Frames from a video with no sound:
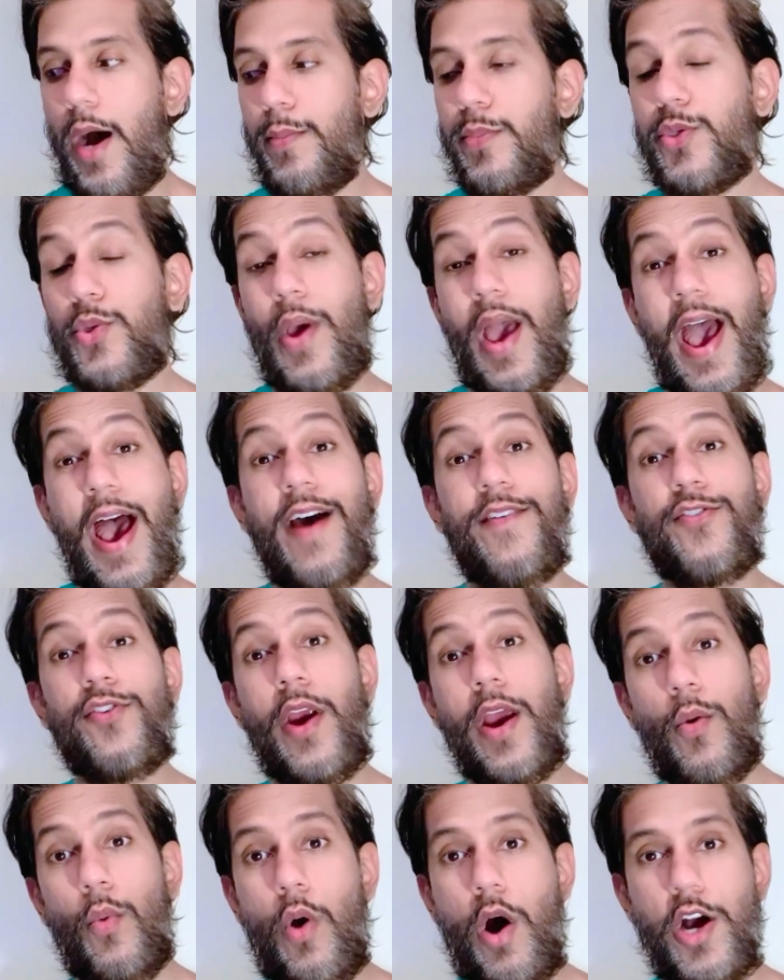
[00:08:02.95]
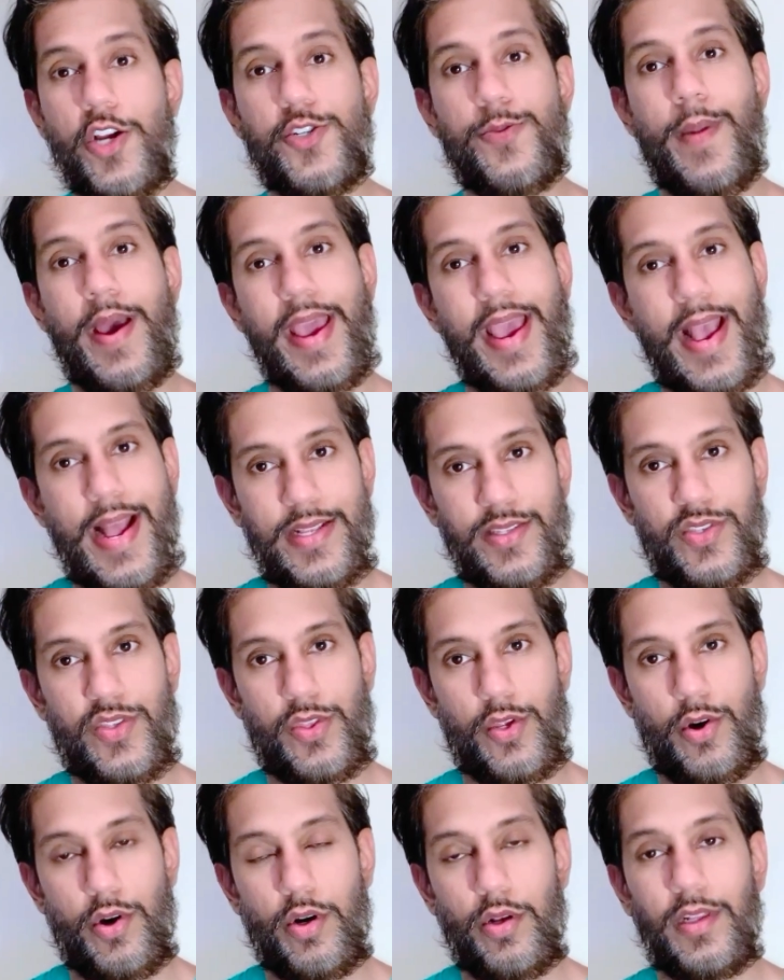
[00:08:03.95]
So after I wash my hands
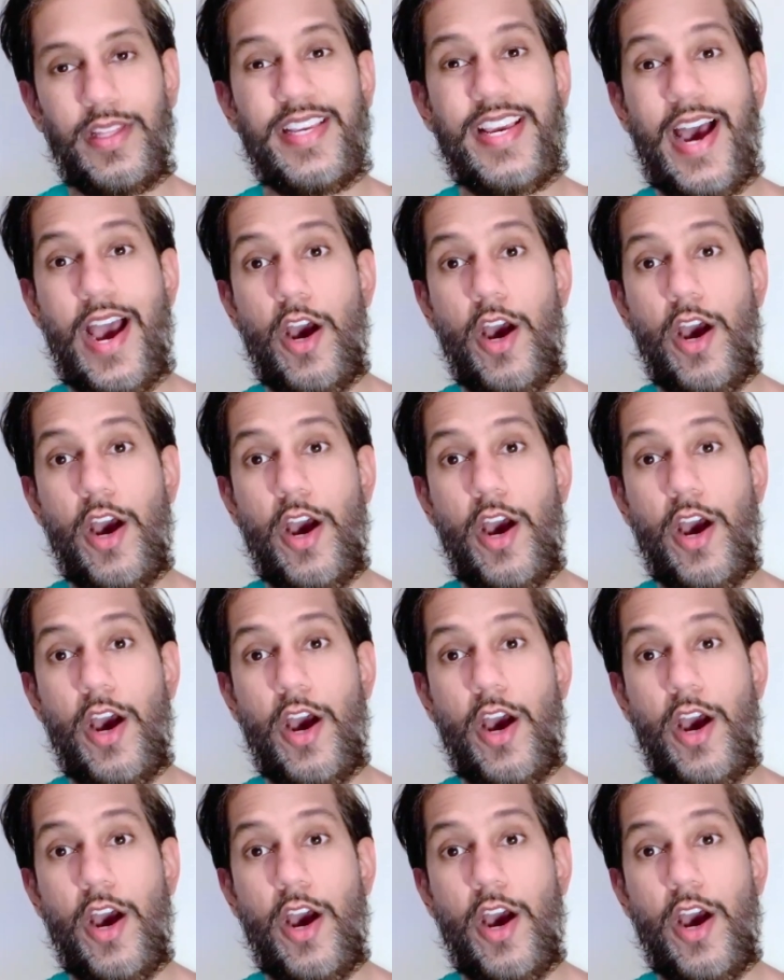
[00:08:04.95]
thoroughly,